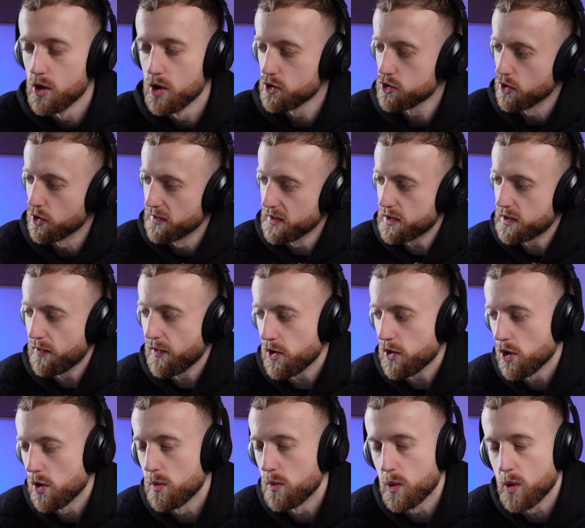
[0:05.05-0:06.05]
So in this
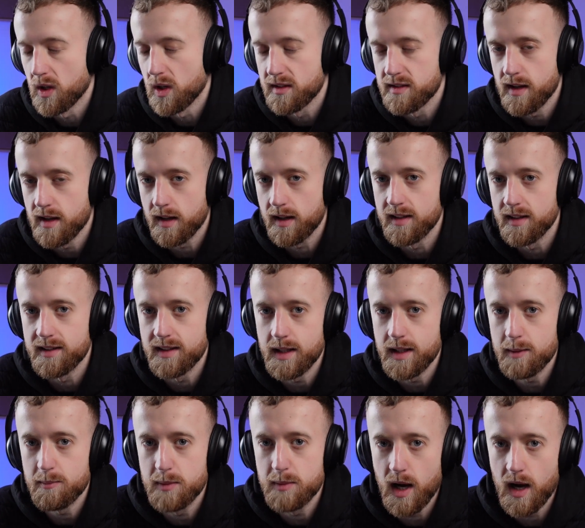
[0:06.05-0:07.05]
video, we're going to take a
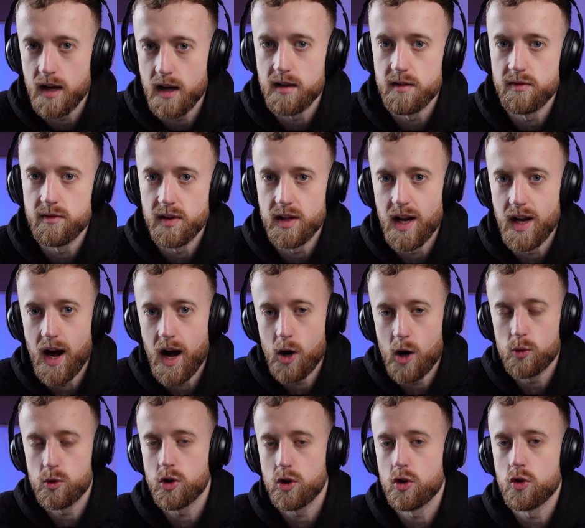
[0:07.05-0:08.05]
deep dive in how
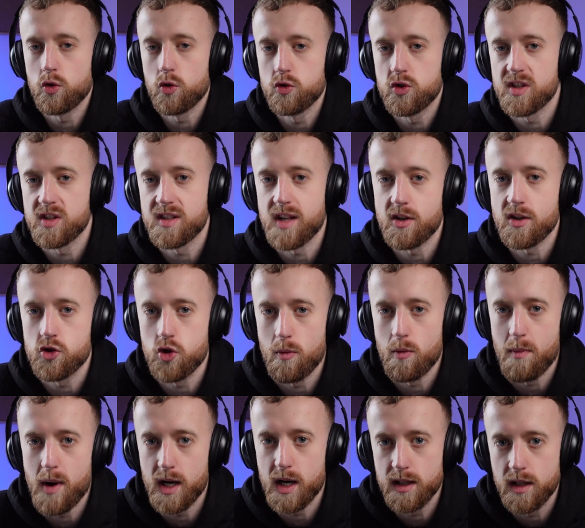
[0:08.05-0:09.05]
you can understand your
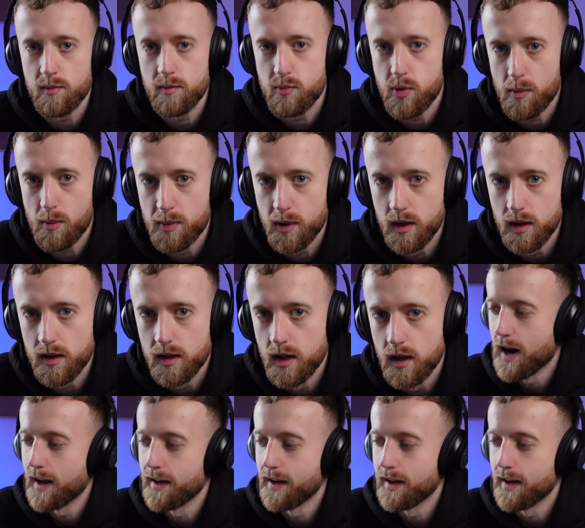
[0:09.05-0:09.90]
market properly